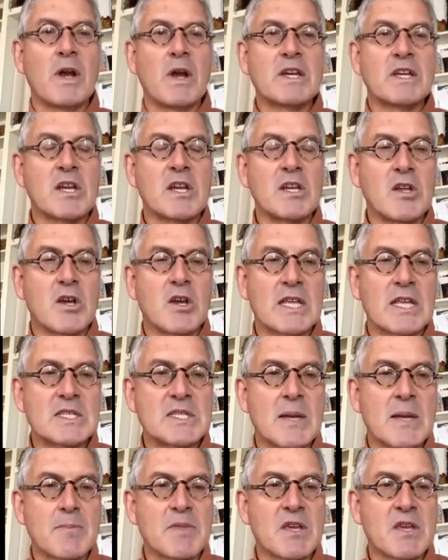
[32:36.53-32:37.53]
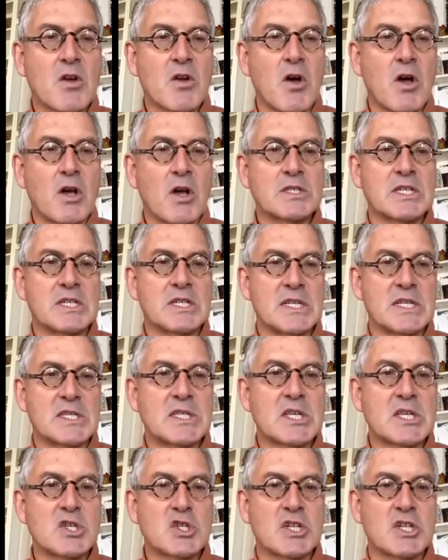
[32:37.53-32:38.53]
One can look at something called a
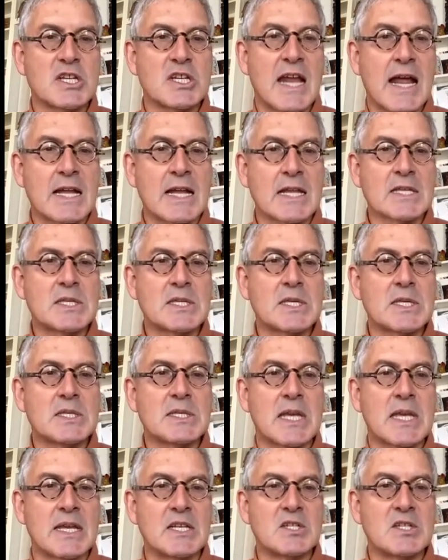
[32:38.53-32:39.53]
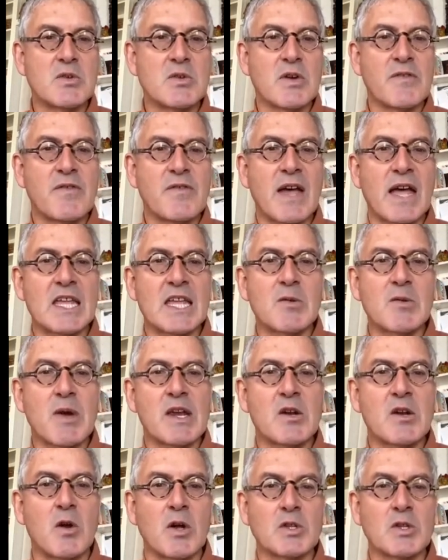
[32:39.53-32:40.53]
decision analysis and to
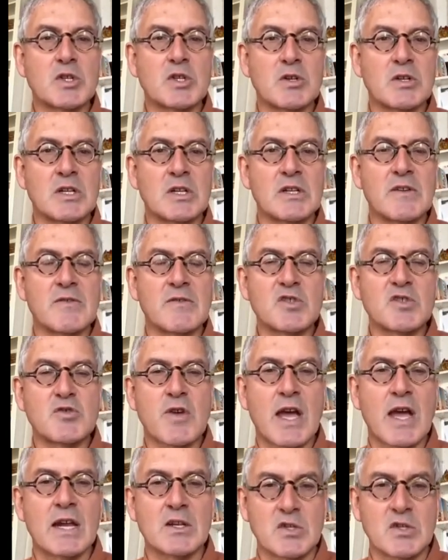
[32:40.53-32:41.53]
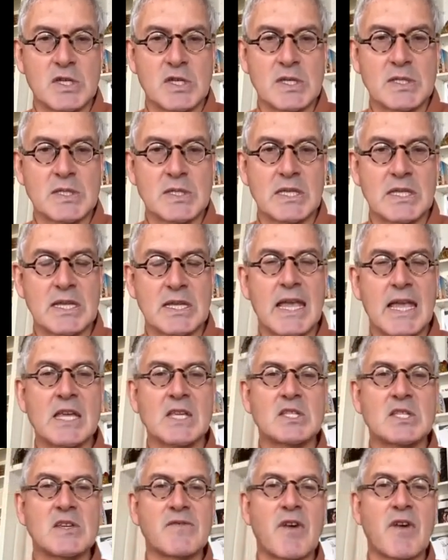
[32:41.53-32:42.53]
evaluate alternative strategies. In the
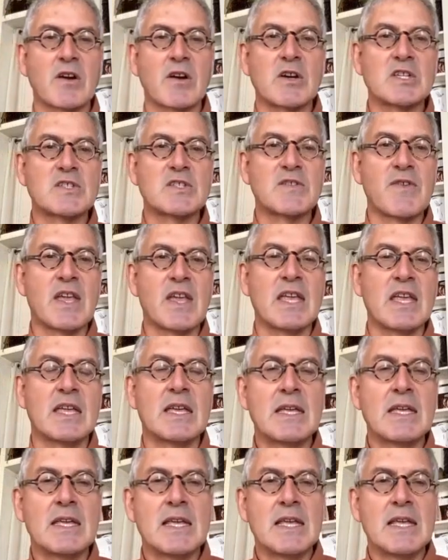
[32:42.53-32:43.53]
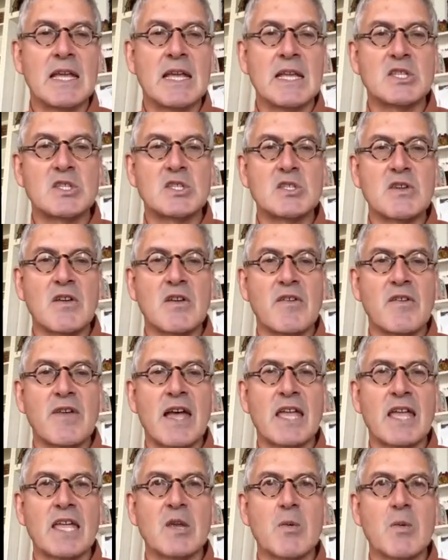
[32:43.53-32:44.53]
case of RSV, it's to
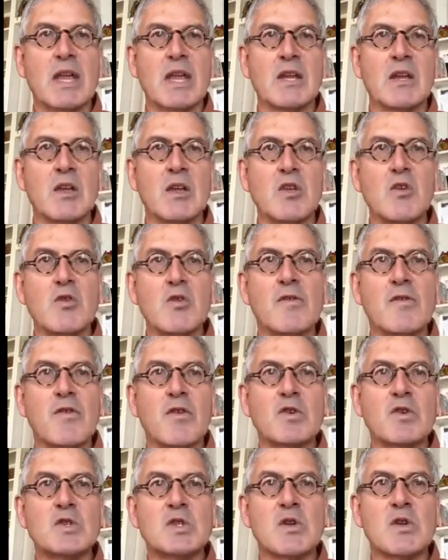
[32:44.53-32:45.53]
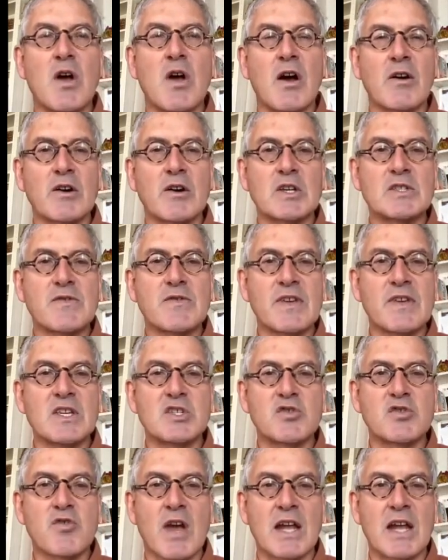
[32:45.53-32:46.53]
evaluate a universal RSV
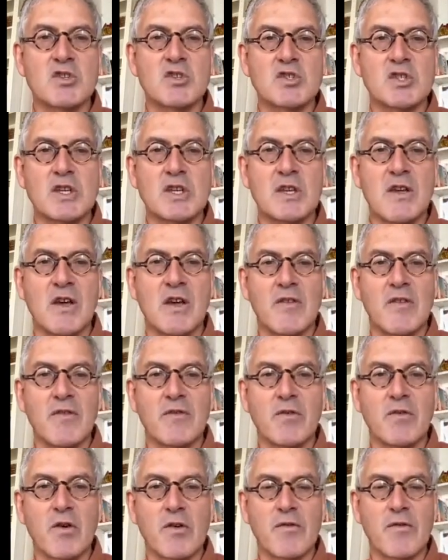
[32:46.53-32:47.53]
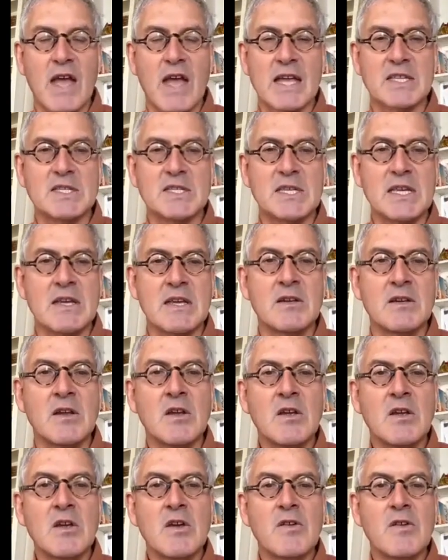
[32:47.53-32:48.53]
strategy for a vaccine
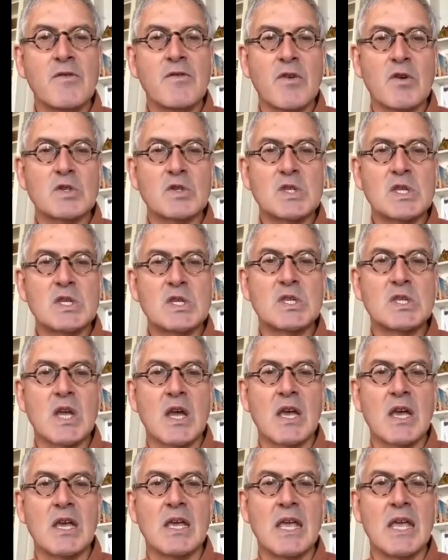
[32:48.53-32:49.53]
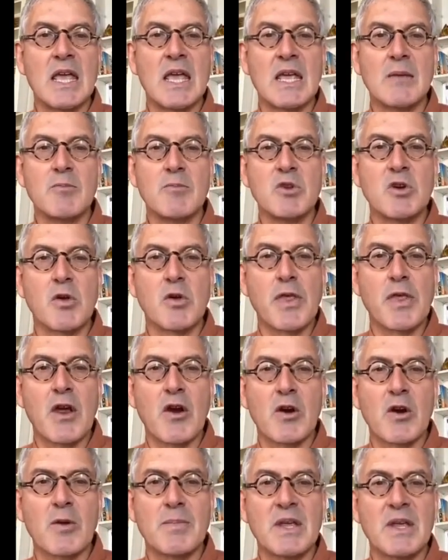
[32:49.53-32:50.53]
versus
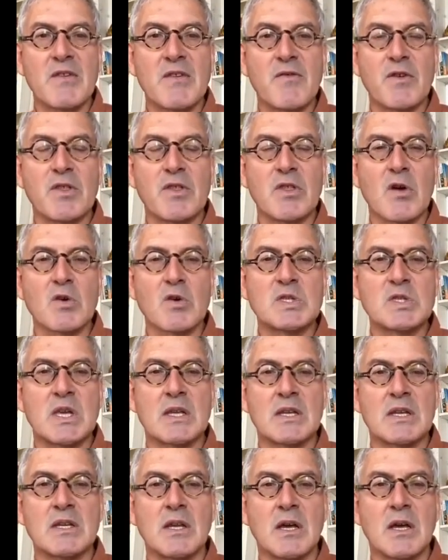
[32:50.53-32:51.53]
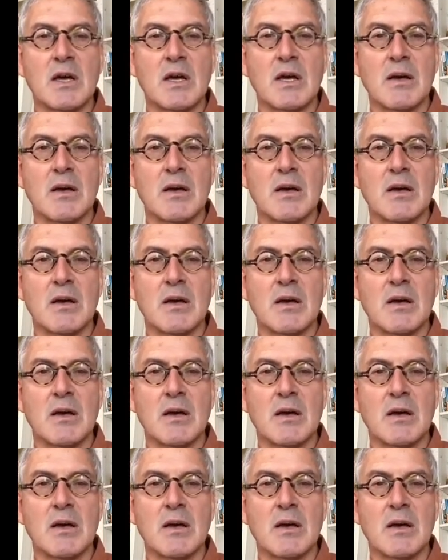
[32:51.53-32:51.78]
immunotherapy for those at